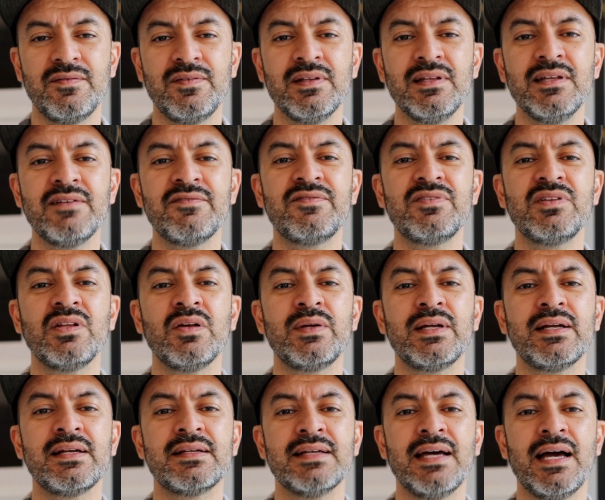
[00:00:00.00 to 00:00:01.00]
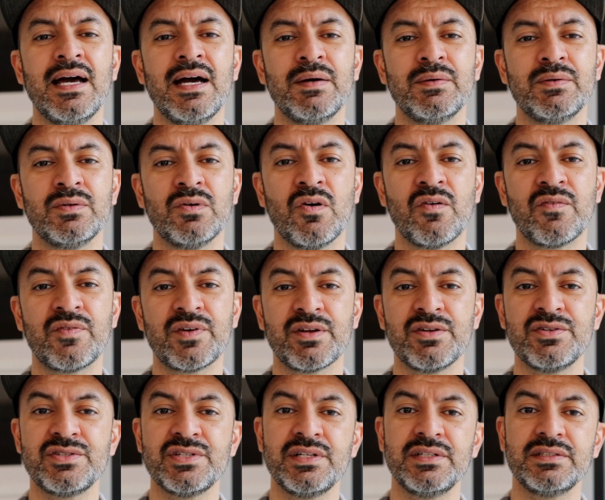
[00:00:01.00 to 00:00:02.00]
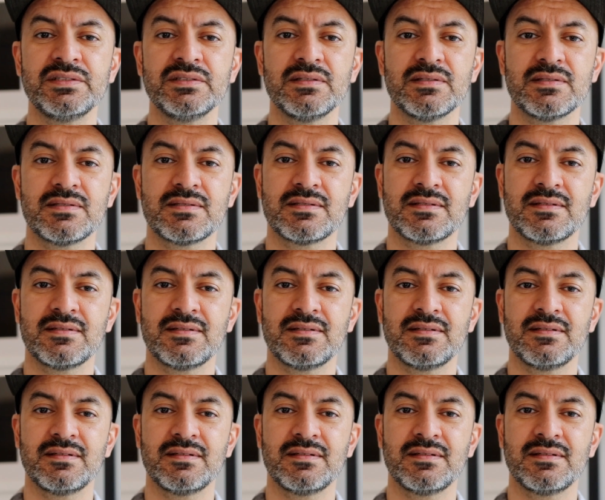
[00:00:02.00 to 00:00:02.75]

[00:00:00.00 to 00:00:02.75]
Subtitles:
Feel it floating down over your genitals.